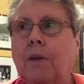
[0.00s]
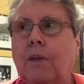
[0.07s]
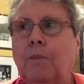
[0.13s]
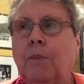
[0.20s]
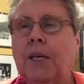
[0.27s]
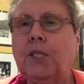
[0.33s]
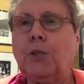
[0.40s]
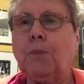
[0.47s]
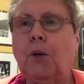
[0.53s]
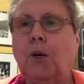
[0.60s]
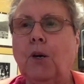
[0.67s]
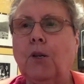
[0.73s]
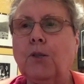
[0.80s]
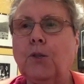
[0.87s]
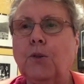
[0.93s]

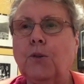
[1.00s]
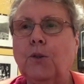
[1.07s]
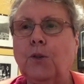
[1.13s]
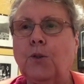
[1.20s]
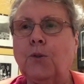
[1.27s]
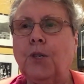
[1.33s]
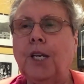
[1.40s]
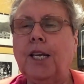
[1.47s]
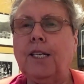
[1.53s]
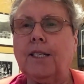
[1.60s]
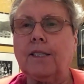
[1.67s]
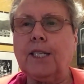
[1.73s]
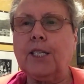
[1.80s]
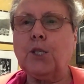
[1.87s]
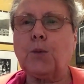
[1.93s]
baseball, you need
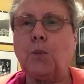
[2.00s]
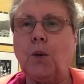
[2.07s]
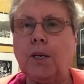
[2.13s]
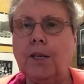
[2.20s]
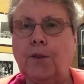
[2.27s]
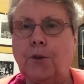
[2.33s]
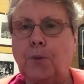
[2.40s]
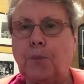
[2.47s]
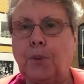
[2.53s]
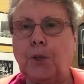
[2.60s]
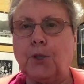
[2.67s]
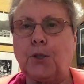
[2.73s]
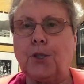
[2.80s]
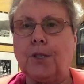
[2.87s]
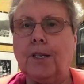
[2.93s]
at least one other
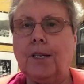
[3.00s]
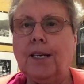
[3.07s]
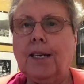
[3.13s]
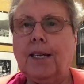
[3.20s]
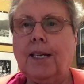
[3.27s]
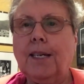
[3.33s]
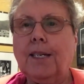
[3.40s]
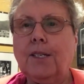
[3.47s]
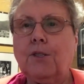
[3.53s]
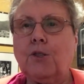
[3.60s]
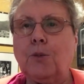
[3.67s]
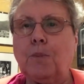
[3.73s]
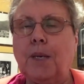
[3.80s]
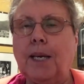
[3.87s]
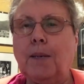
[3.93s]
person
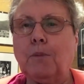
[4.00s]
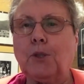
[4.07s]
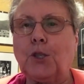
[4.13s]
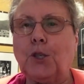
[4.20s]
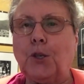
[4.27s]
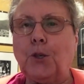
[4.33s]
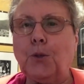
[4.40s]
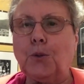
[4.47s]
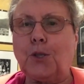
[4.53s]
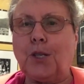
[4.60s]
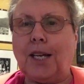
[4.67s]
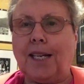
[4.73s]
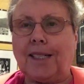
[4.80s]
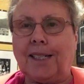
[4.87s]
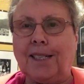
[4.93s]
to be able to use
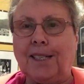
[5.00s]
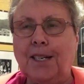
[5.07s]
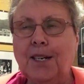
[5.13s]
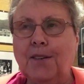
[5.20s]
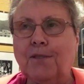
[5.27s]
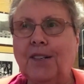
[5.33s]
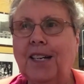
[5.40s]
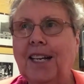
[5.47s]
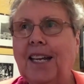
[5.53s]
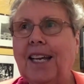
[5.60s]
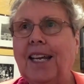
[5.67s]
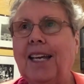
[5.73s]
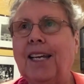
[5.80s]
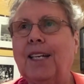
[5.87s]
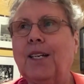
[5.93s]
that glove.
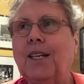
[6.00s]
And